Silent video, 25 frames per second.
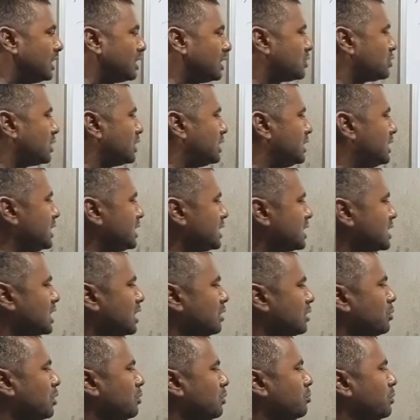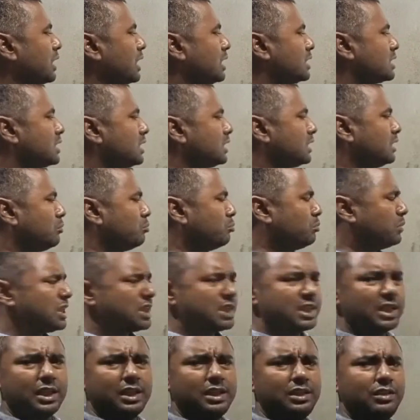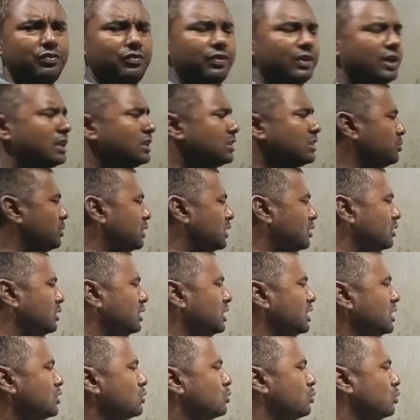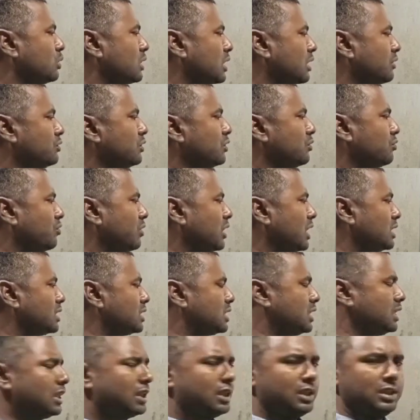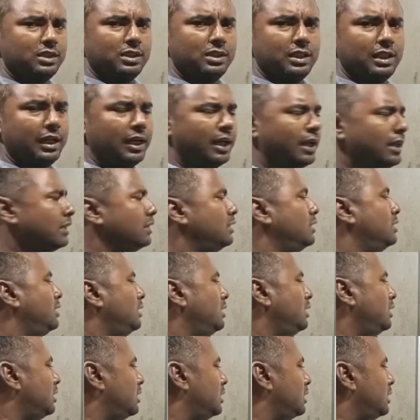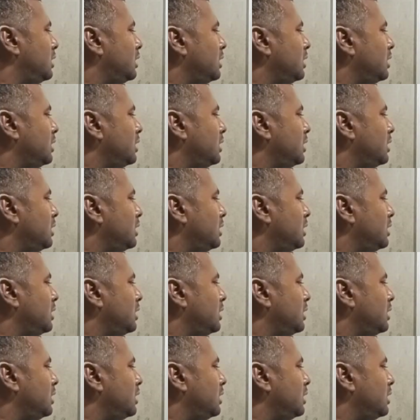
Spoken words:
That's why this type of plastic, the basic difference between these two types of plastic is that